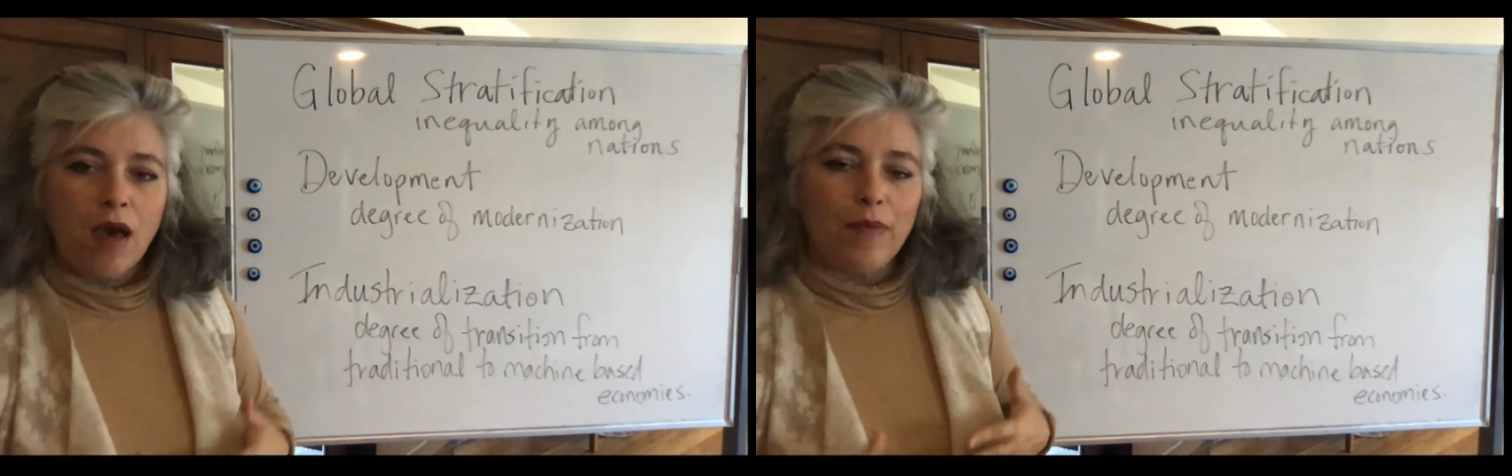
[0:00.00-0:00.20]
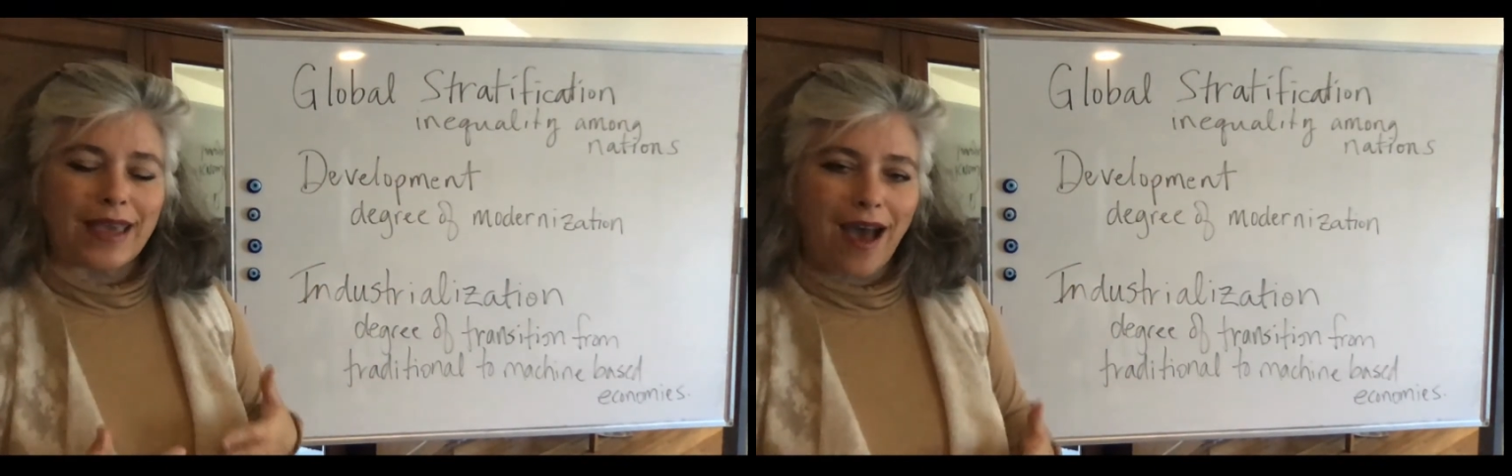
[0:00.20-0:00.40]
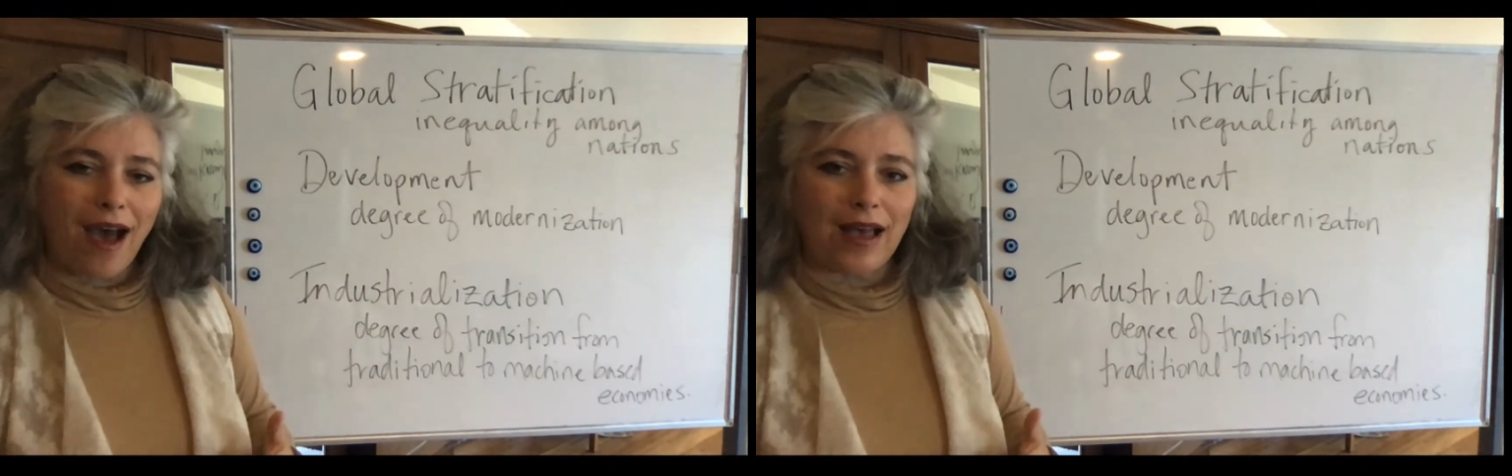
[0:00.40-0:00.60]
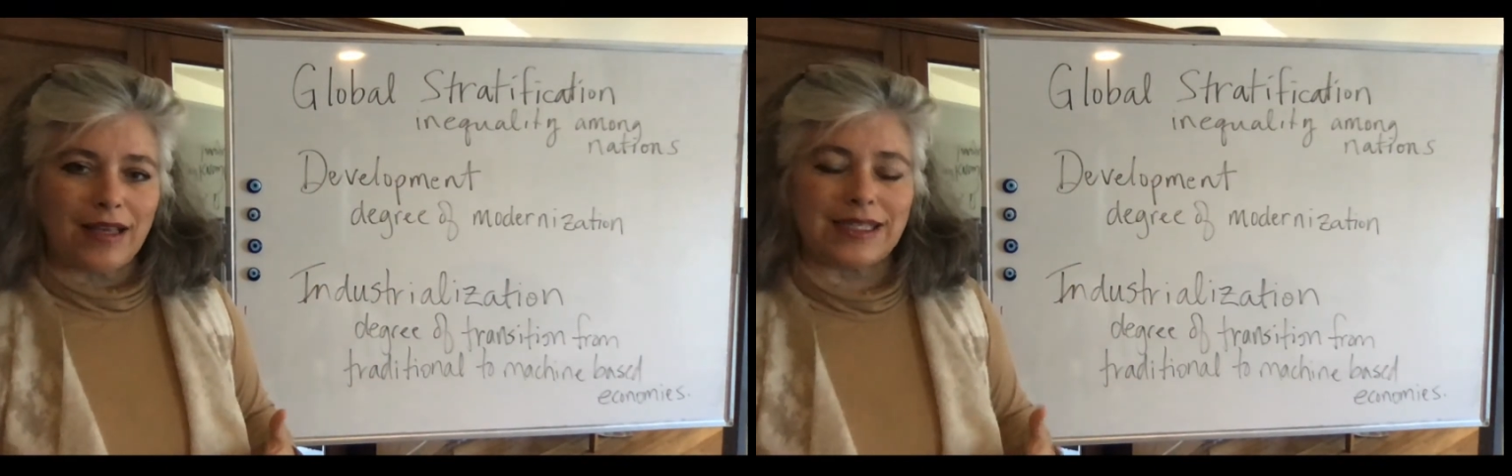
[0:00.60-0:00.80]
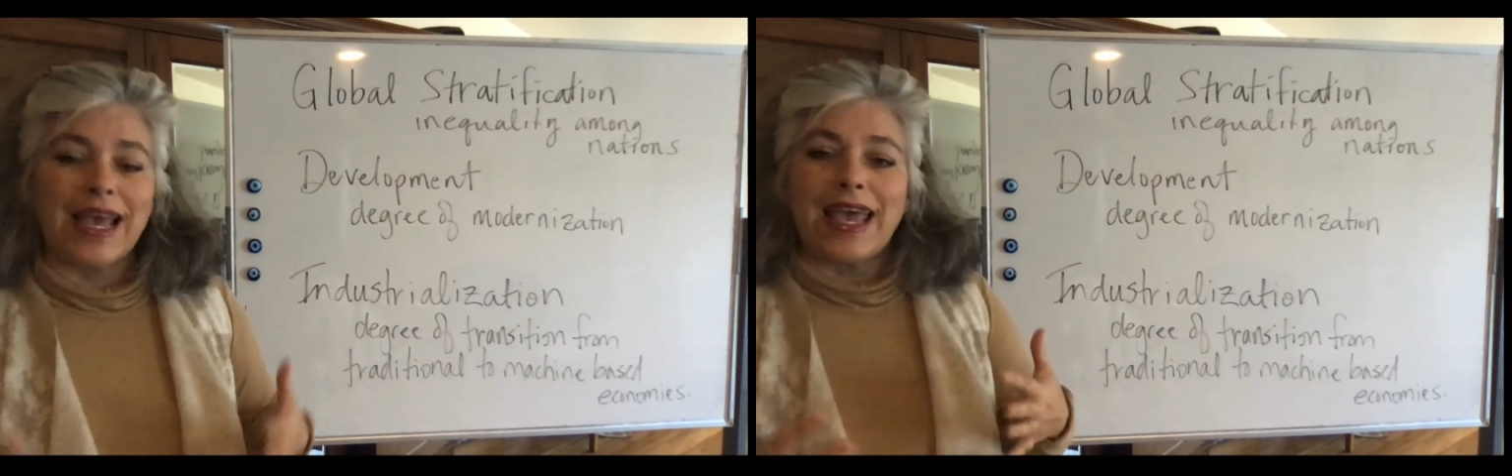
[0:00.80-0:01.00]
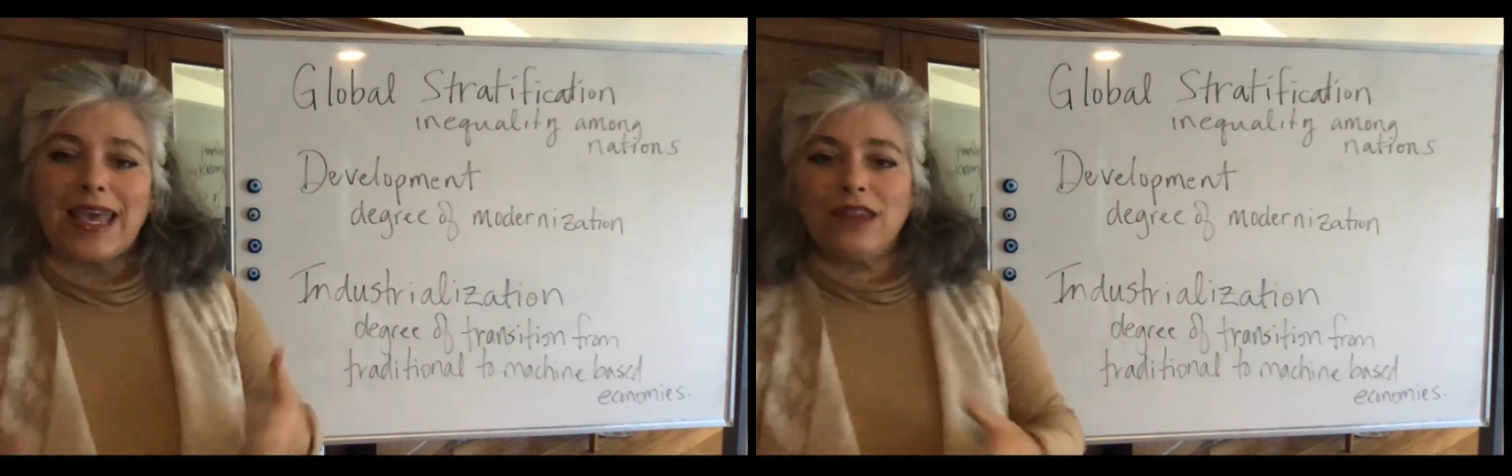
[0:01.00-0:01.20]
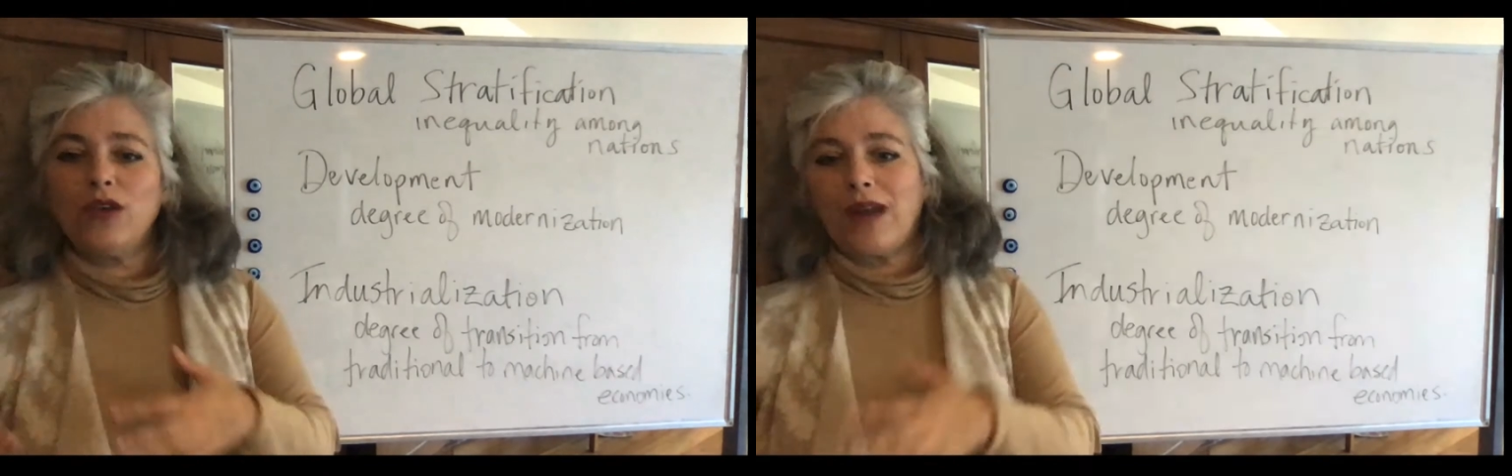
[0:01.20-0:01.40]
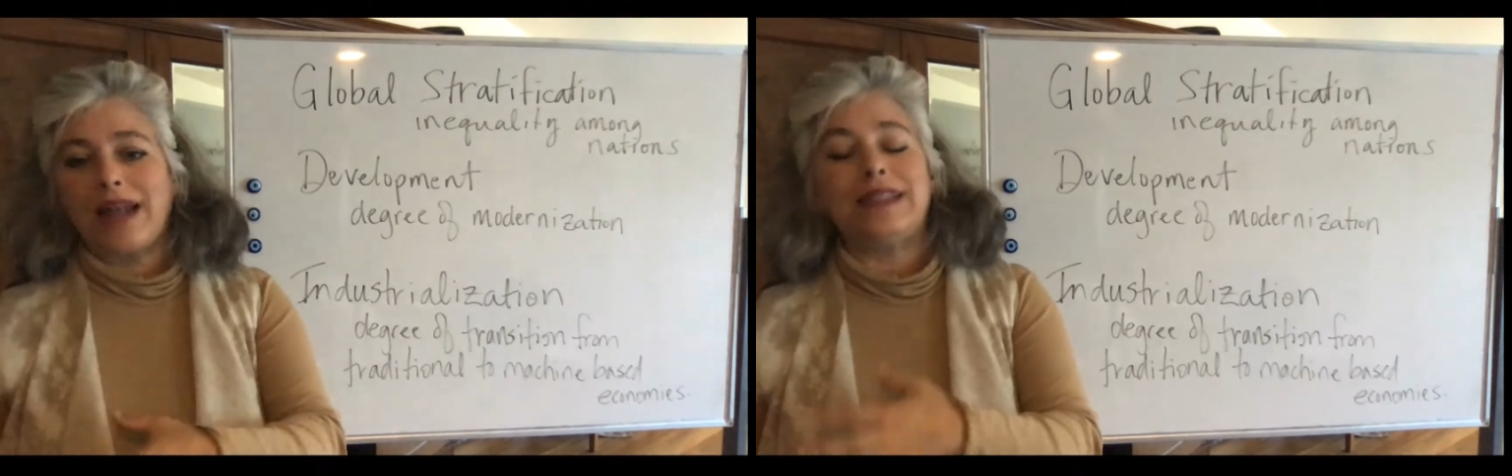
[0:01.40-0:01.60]
Because in the
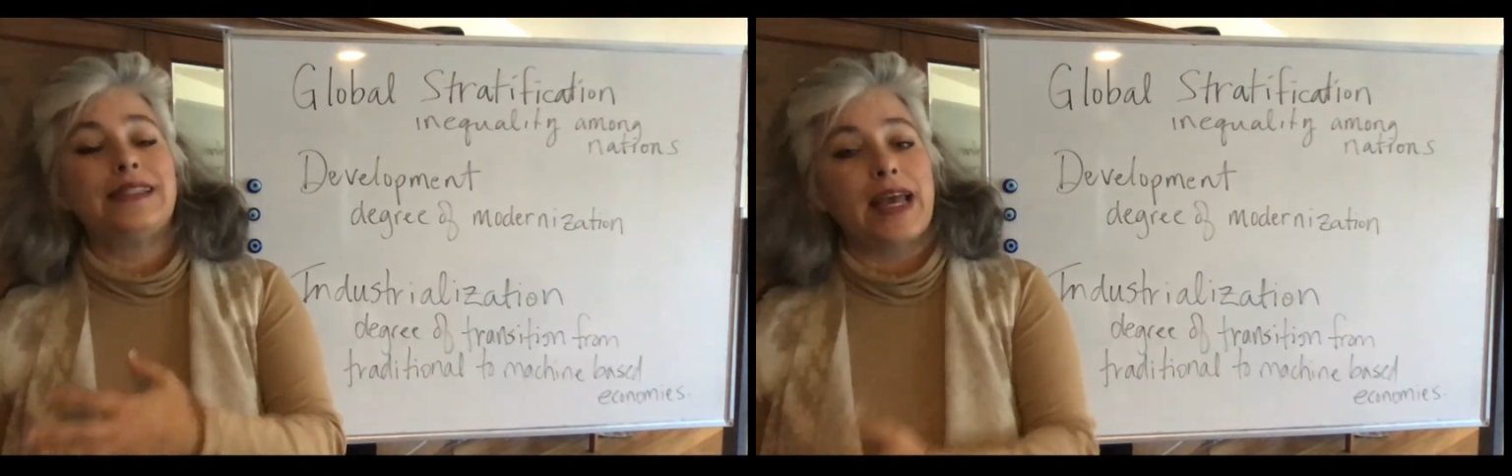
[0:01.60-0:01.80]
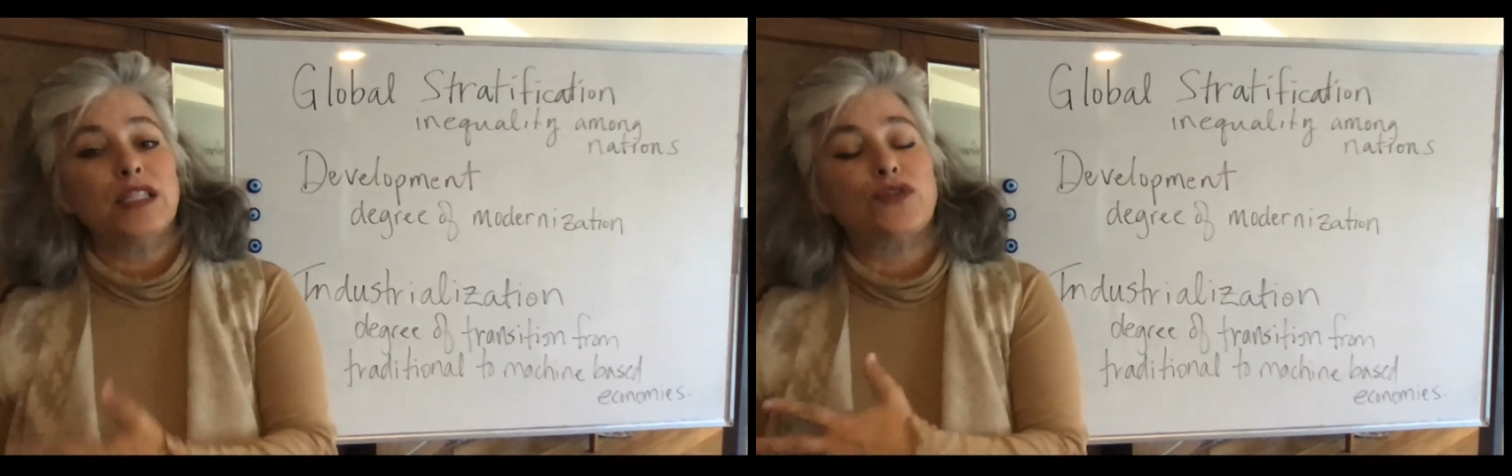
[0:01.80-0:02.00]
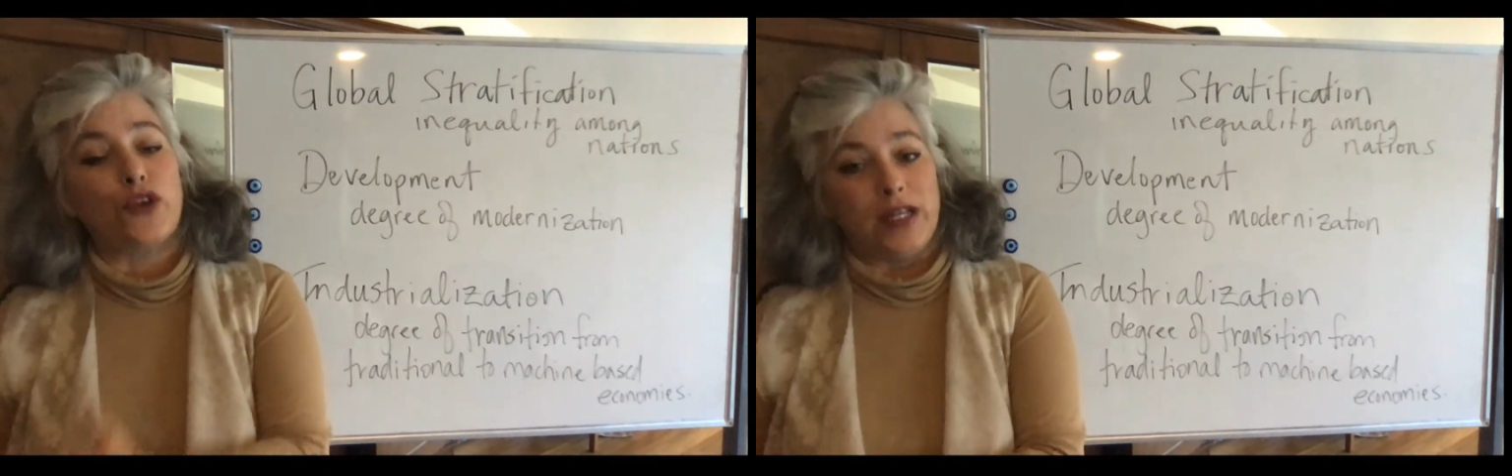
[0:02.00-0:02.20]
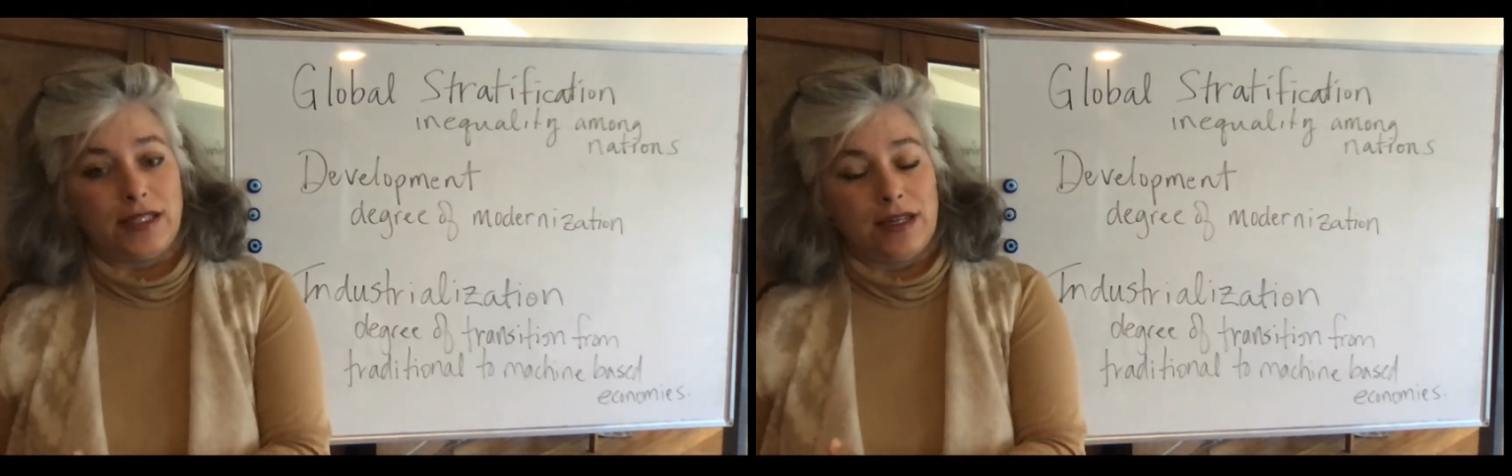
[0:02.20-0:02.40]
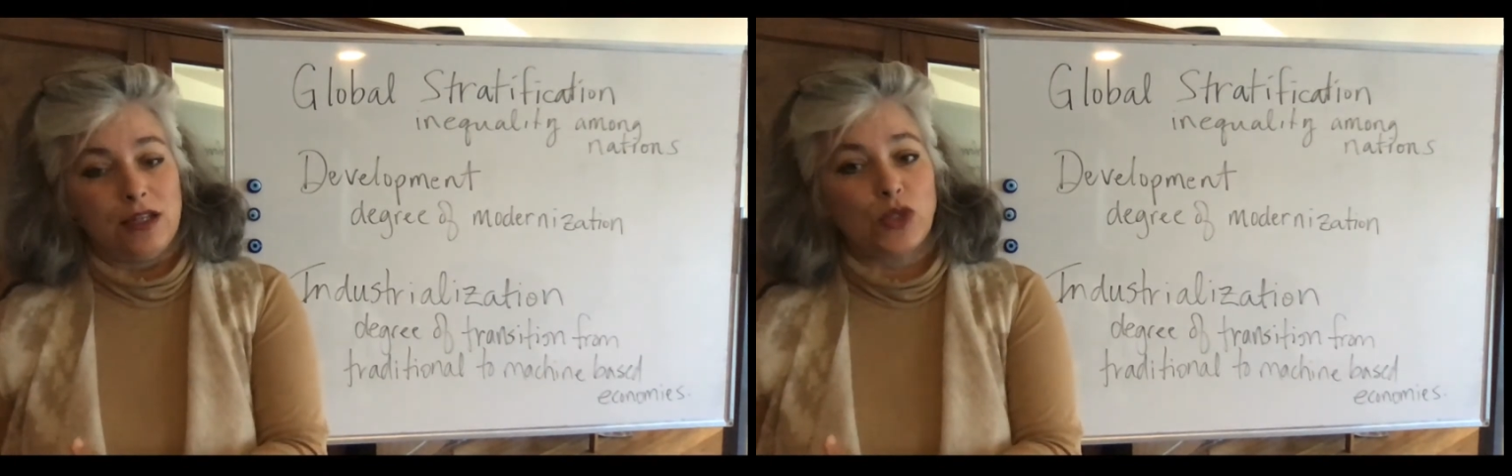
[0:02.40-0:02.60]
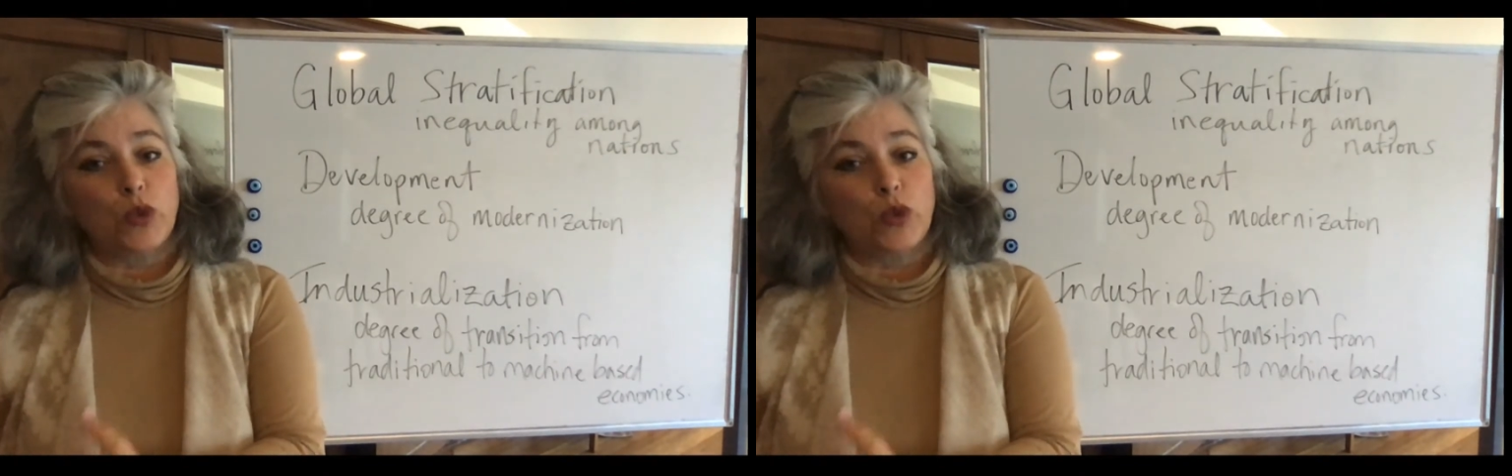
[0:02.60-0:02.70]
United States, for instance,